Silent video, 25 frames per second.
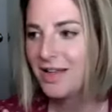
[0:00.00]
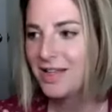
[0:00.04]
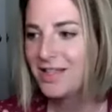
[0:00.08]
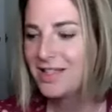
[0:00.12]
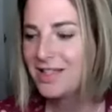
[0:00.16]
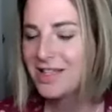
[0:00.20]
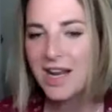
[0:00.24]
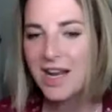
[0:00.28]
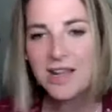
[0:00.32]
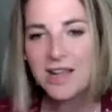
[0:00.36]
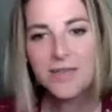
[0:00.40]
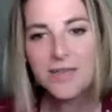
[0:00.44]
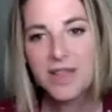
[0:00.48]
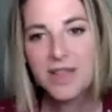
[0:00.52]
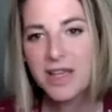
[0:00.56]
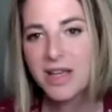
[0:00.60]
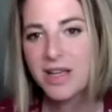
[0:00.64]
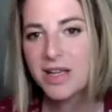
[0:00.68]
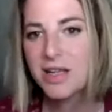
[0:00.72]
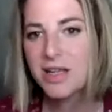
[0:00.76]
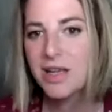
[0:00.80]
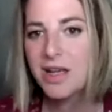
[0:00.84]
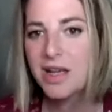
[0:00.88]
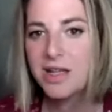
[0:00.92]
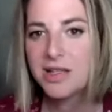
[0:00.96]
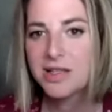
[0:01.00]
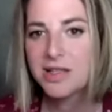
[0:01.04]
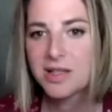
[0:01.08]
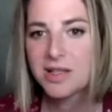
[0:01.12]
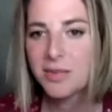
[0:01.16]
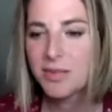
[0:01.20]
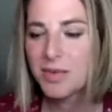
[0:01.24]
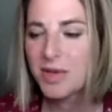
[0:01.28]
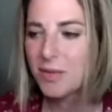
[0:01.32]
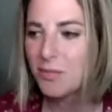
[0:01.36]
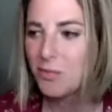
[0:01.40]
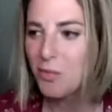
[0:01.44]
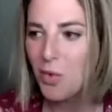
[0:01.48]
it's not even like it, it's
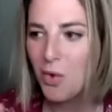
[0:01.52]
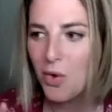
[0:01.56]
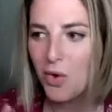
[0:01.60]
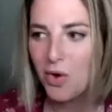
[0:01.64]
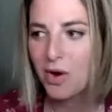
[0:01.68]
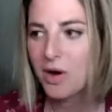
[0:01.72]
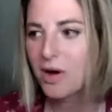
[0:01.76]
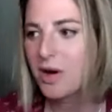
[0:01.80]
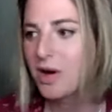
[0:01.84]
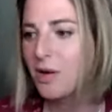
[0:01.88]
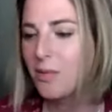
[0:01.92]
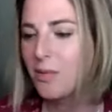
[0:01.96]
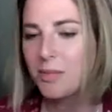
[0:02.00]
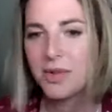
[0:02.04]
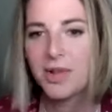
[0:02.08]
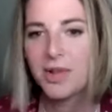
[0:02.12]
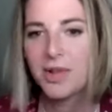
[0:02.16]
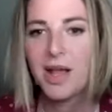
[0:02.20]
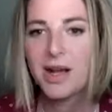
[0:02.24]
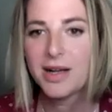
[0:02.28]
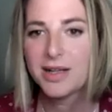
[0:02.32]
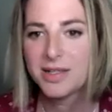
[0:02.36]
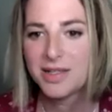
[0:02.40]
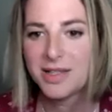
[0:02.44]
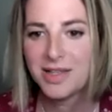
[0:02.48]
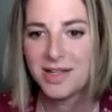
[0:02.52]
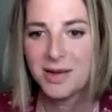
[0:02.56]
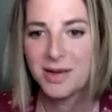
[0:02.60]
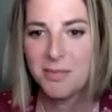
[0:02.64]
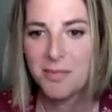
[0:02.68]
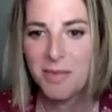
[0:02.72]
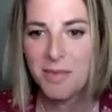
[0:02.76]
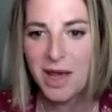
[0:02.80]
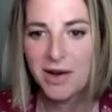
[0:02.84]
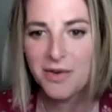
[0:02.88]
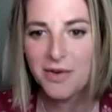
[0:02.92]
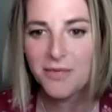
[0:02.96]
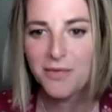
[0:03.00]
something more complex than a
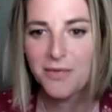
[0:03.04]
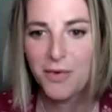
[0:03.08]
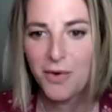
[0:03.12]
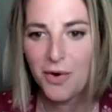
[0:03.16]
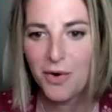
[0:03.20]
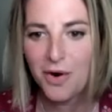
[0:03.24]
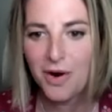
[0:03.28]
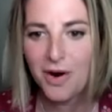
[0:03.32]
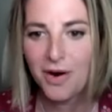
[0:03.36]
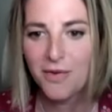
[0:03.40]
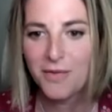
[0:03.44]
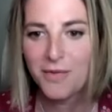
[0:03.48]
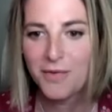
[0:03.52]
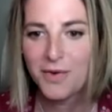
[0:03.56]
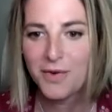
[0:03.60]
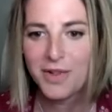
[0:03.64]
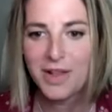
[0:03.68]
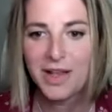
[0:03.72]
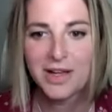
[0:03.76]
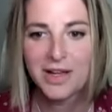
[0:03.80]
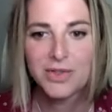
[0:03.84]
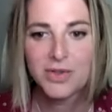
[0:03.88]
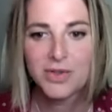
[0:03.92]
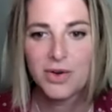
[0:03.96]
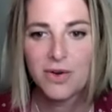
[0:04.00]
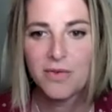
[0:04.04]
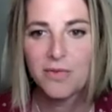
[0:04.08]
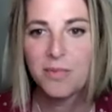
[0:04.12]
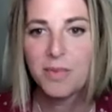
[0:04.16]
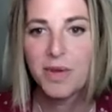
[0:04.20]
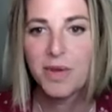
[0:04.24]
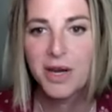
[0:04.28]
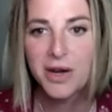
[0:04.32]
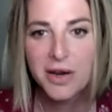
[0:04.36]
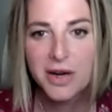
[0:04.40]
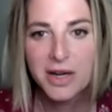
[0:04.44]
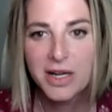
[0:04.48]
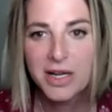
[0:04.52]
metaphor for like sort of
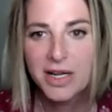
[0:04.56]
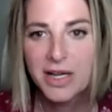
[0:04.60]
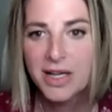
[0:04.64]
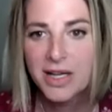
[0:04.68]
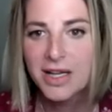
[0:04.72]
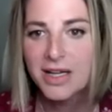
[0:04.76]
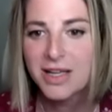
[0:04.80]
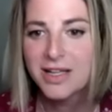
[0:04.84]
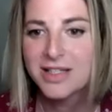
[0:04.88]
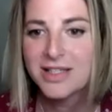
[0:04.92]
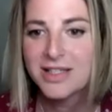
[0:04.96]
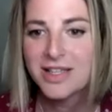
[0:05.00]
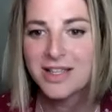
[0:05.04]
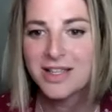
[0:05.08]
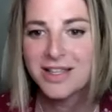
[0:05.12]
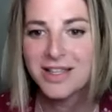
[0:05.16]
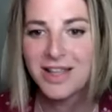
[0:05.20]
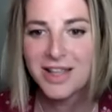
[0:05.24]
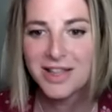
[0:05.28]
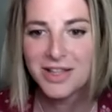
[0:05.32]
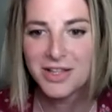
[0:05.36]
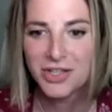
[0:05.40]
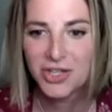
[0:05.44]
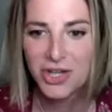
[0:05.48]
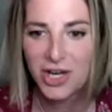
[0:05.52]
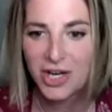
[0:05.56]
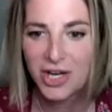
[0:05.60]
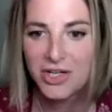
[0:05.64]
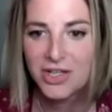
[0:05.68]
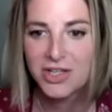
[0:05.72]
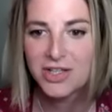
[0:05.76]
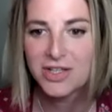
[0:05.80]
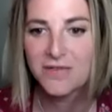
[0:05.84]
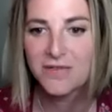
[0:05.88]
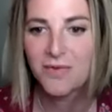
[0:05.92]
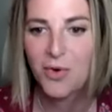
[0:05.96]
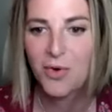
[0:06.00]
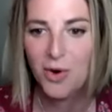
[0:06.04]
periods and, and the
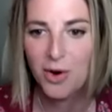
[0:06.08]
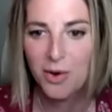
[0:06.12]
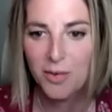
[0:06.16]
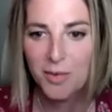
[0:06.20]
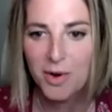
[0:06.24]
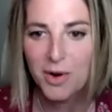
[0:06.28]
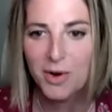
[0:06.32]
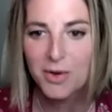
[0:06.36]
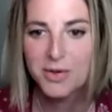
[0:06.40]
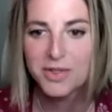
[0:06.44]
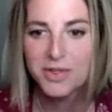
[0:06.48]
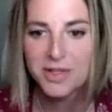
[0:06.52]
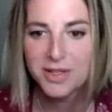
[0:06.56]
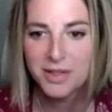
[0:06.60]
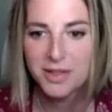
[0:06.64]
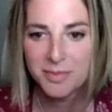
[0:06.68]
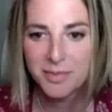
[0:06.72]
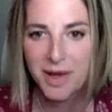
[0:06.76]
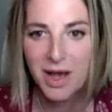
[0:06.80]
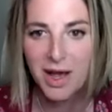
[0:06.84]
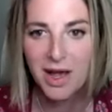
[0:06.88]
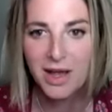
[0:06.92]
changes of hormones in the